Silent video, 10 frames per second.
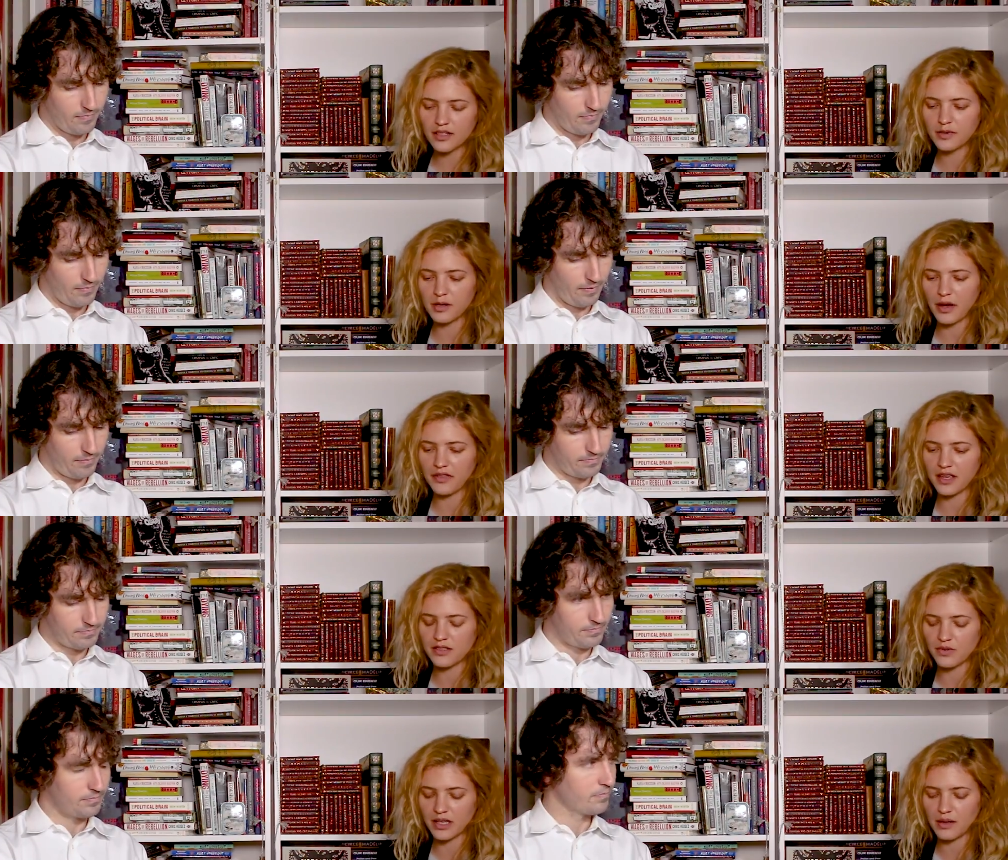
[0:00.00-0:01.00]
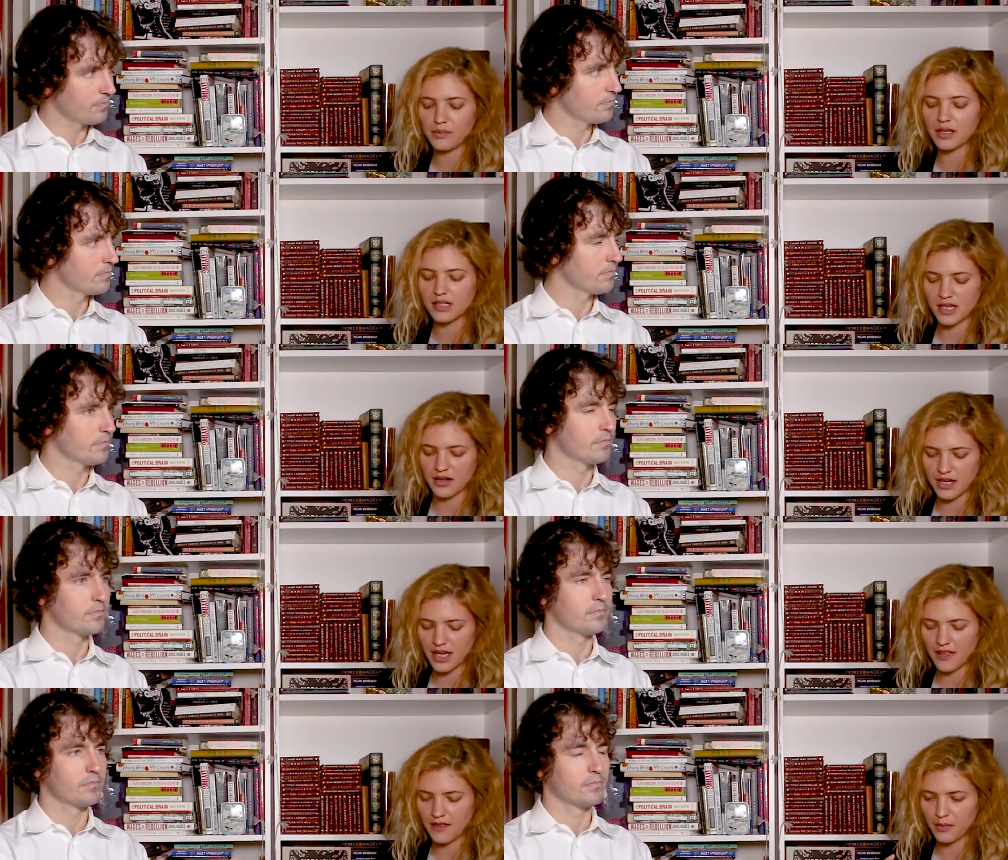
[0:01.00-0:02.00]
Speaker 1: a little bit about the Israeli
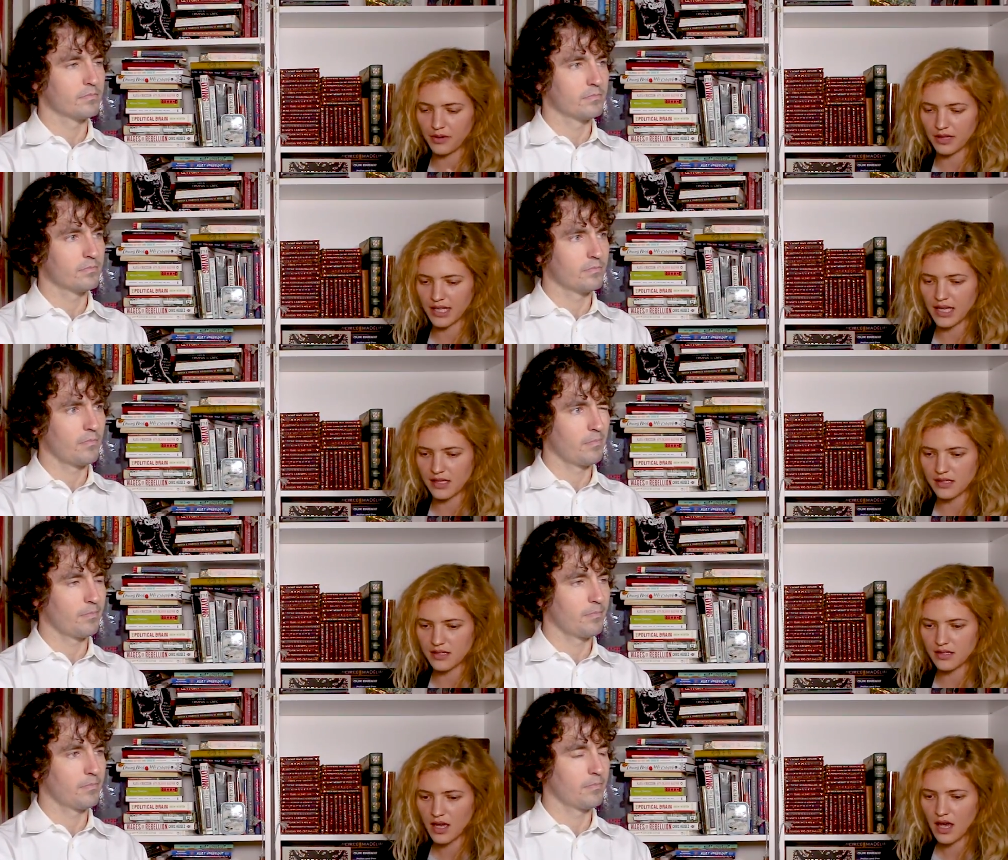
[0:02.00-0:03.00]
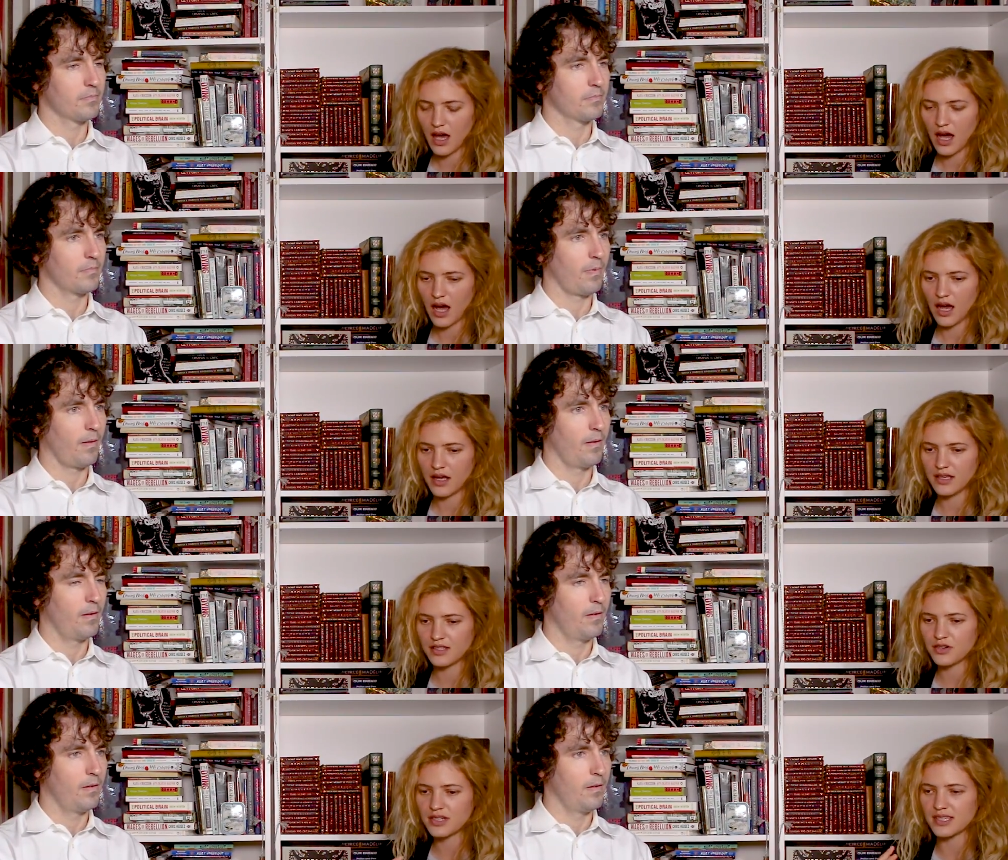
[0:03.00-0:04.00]
military and the police. Uh, is
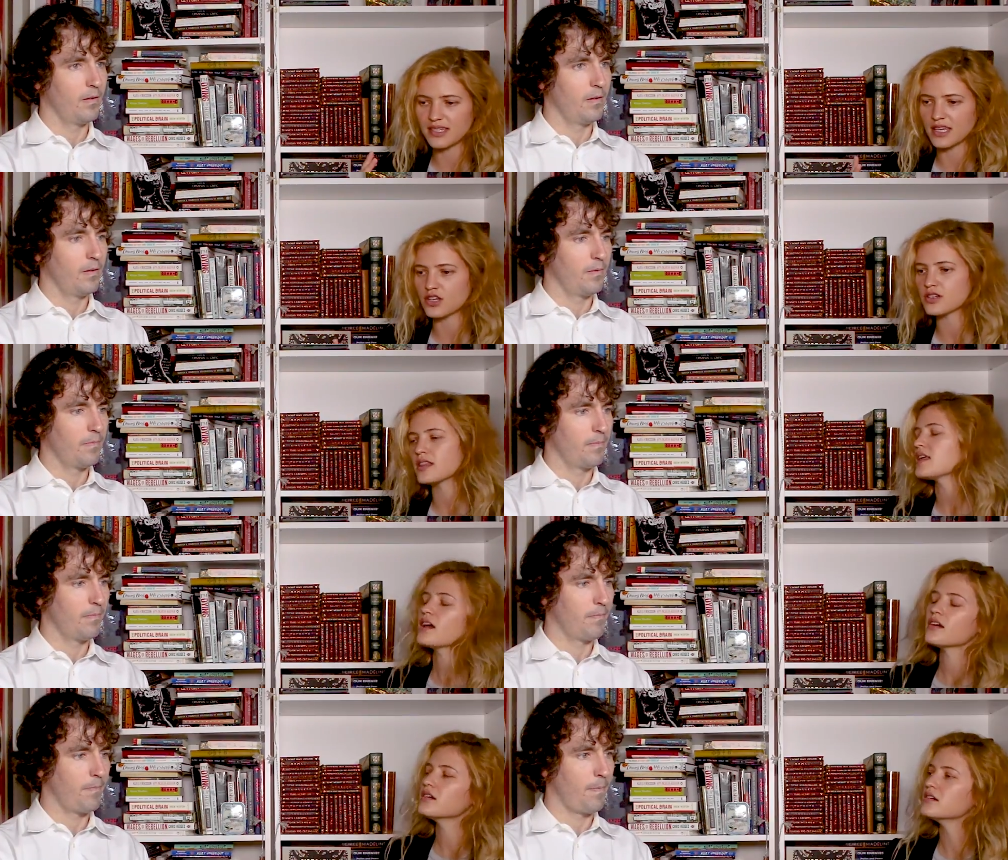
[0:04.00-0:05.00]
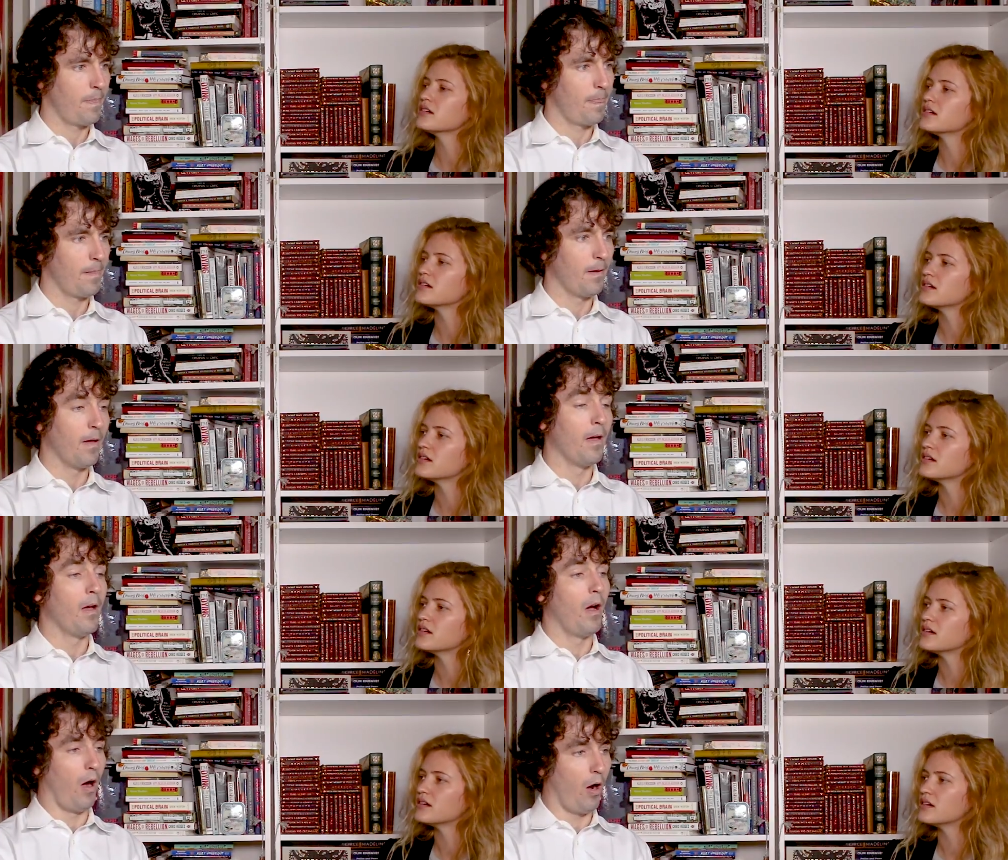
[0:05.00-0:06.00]
there a distinction there?
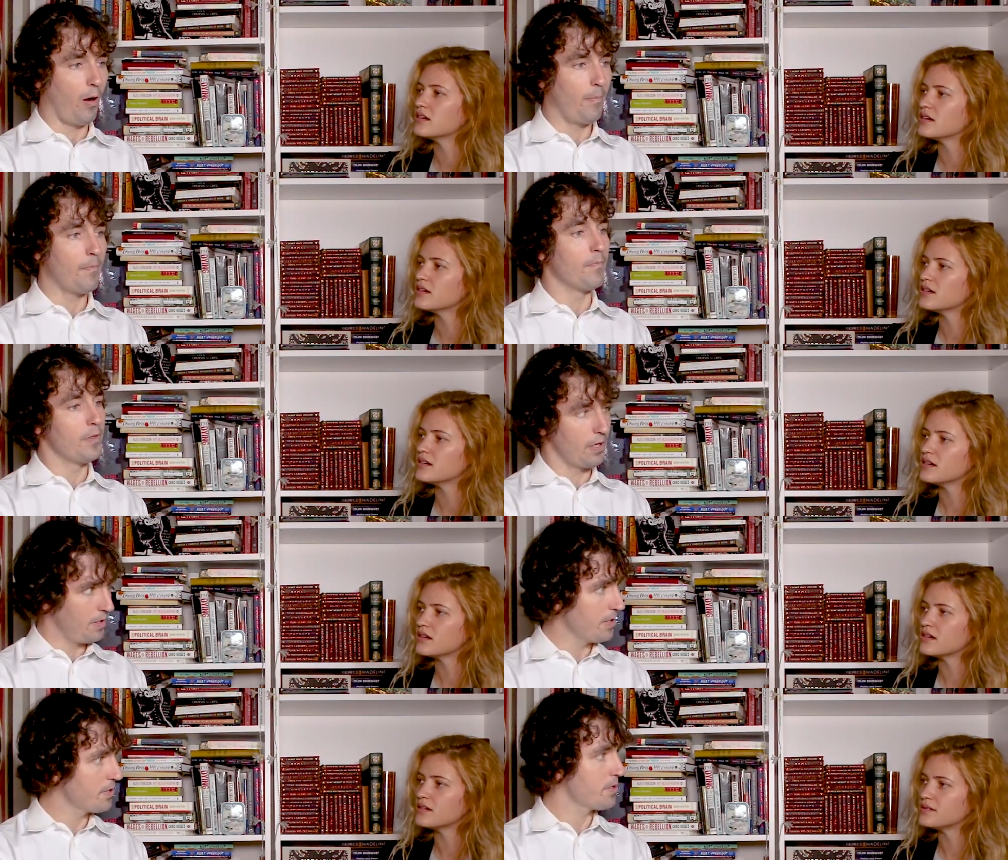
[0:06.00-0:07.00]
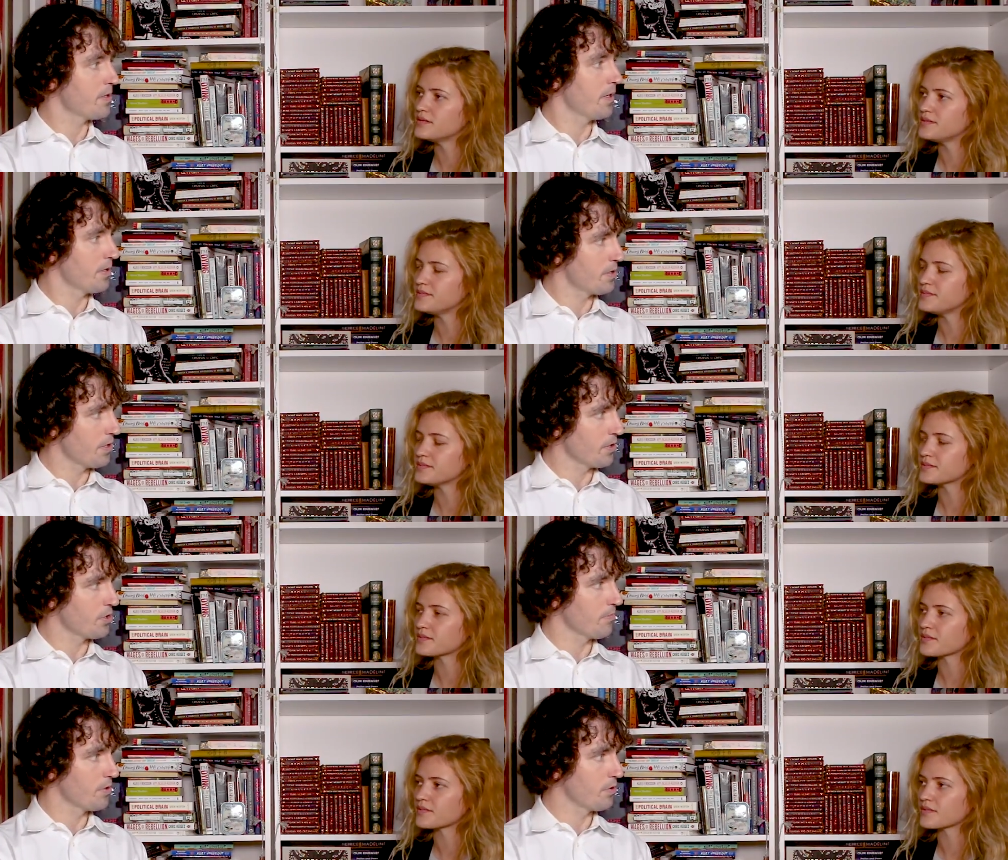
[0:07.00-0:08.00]
Speaker 2: Um, there is a
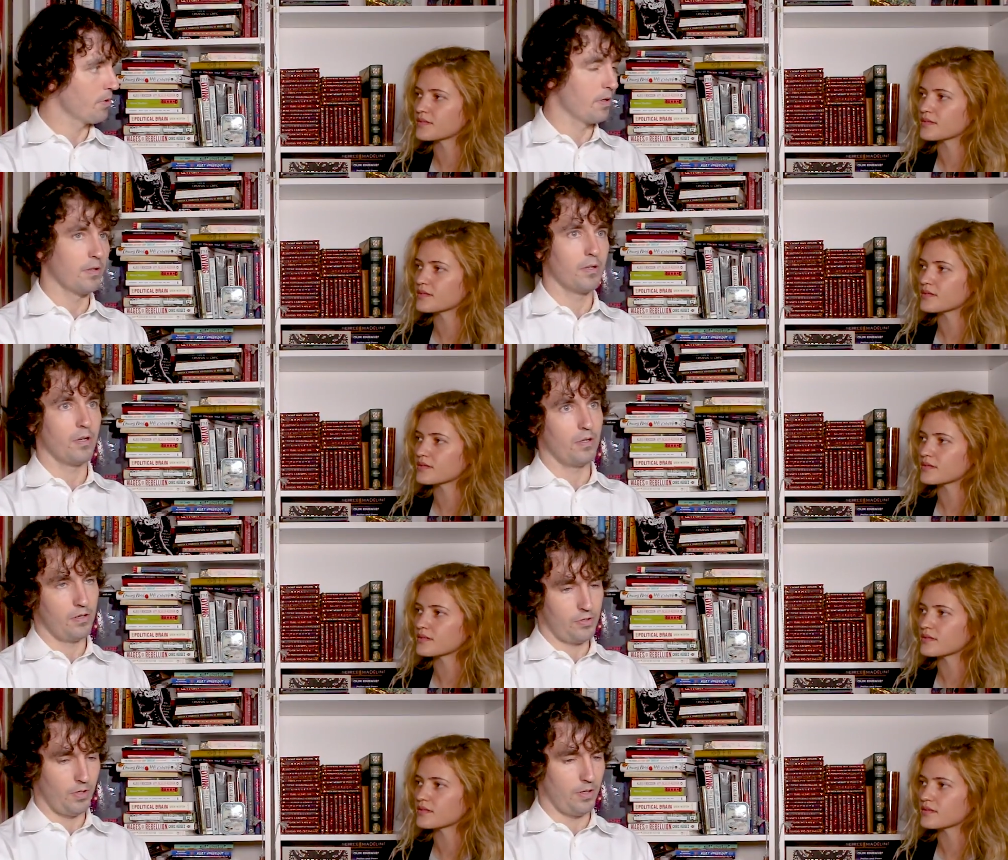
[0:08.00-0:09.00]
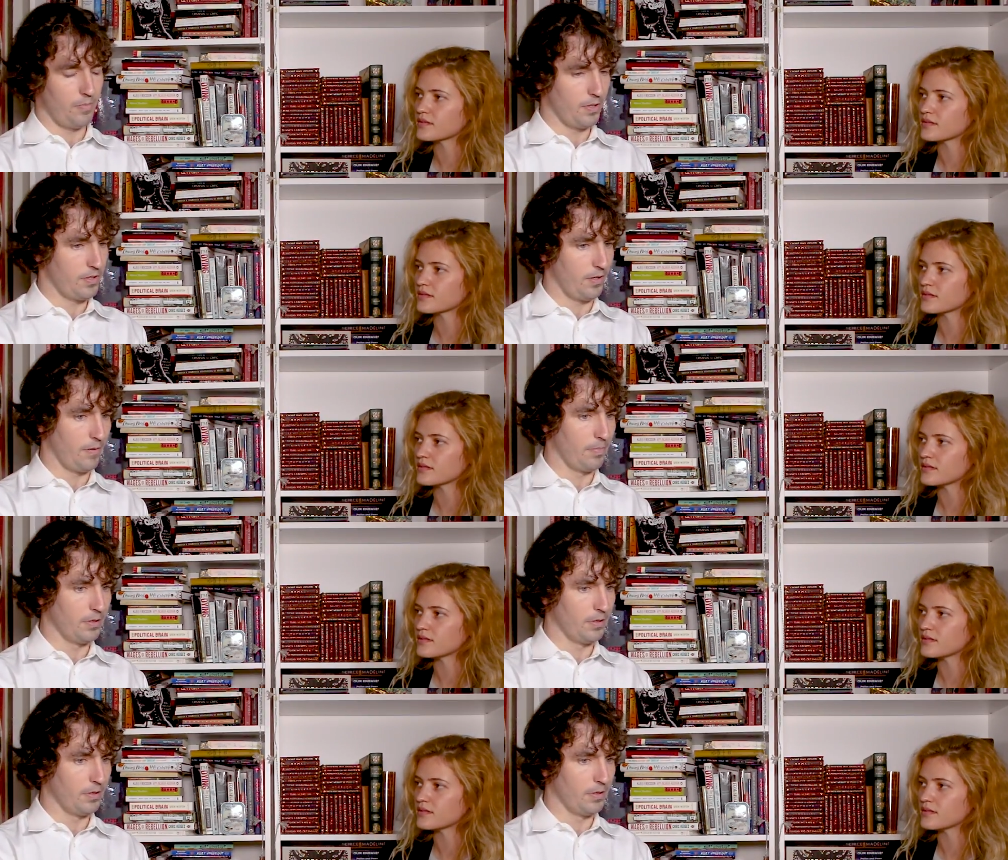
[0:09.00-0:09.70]
distinction between uh, Israeli military and